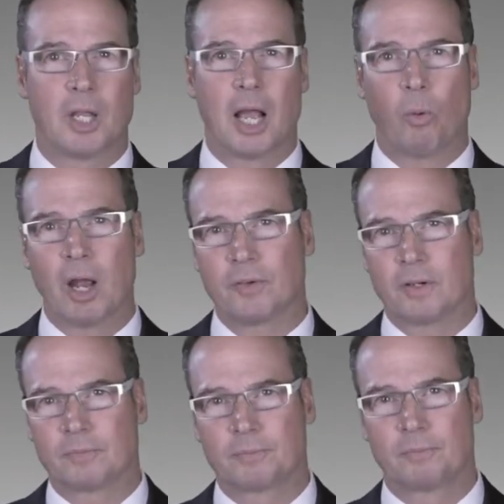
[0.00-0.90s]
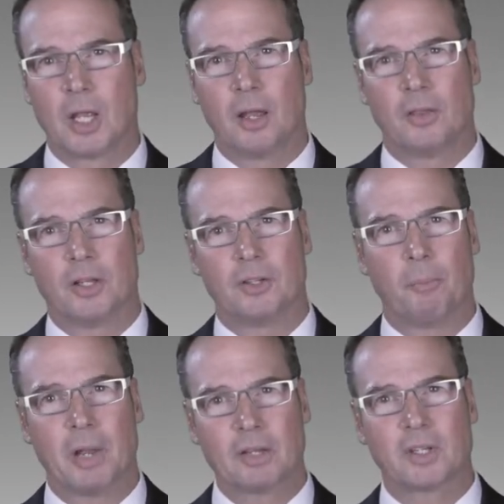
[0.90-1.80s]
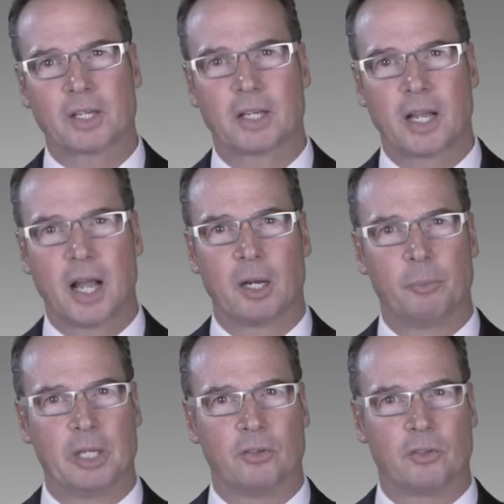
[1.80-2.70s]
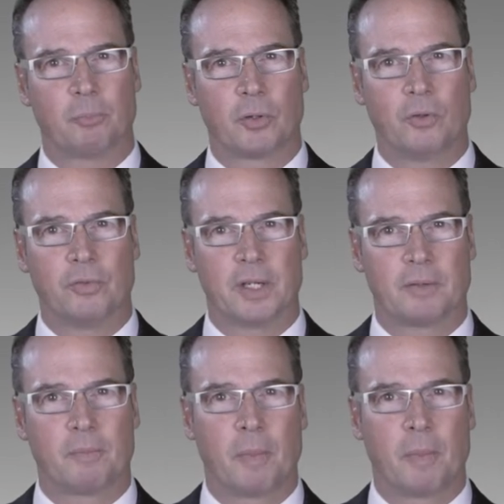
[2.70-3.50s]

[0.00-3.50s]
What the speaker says: However, the domestic economy is improving,